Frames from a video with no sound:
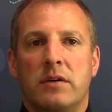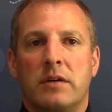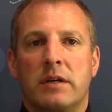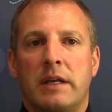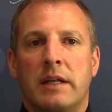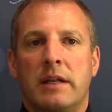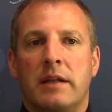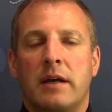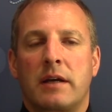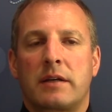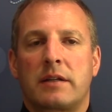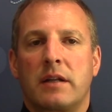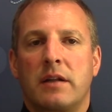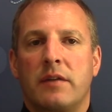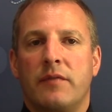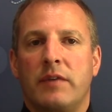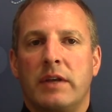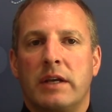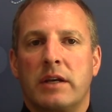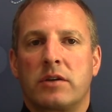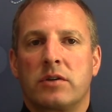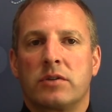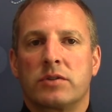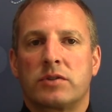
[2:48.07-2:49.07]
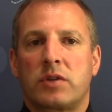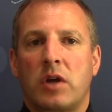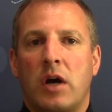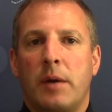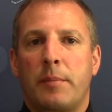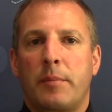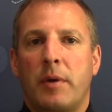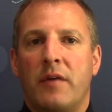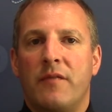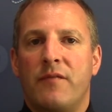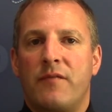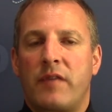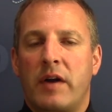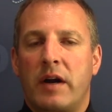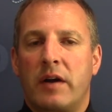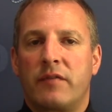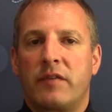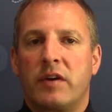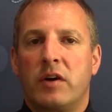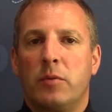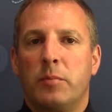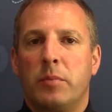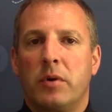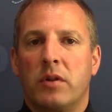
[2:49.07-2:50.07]
and conducted a vehicle stop on
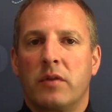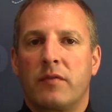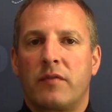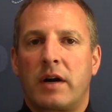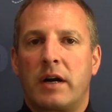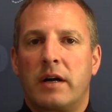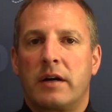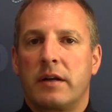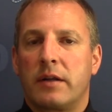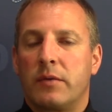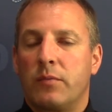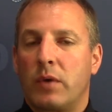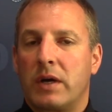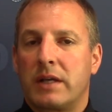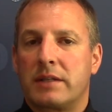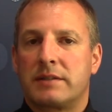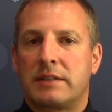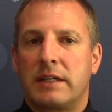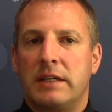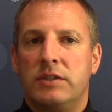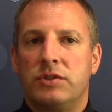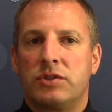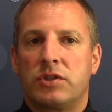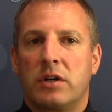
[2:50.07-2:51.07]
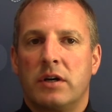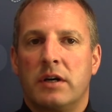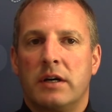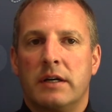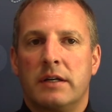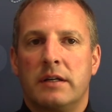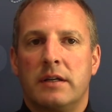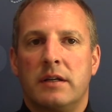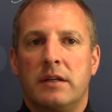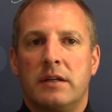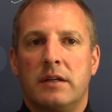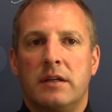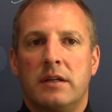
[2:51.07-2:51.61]
Fairville Boulevard in West St. John.